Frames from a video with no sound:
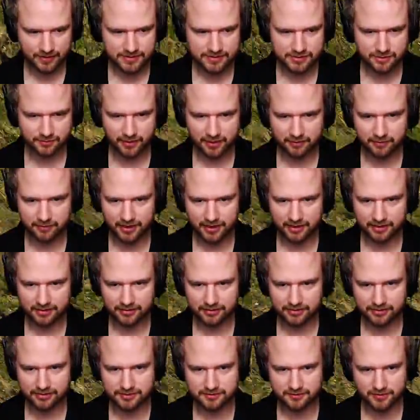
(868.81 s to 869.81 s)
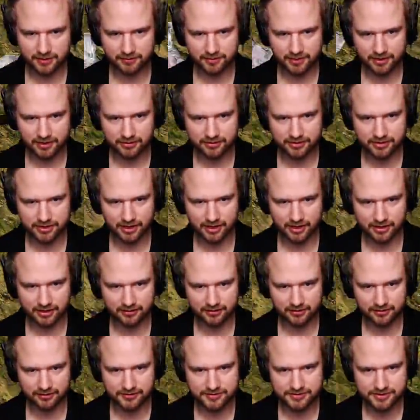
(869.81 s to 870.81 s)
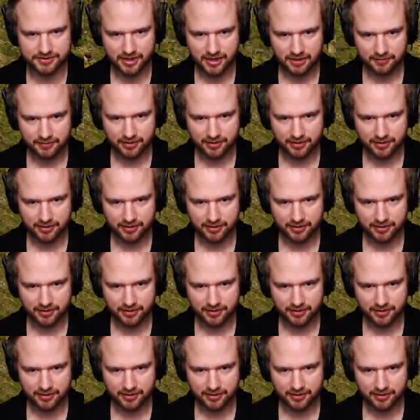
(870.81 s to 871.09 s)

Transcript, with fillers: So maybe I could hire those.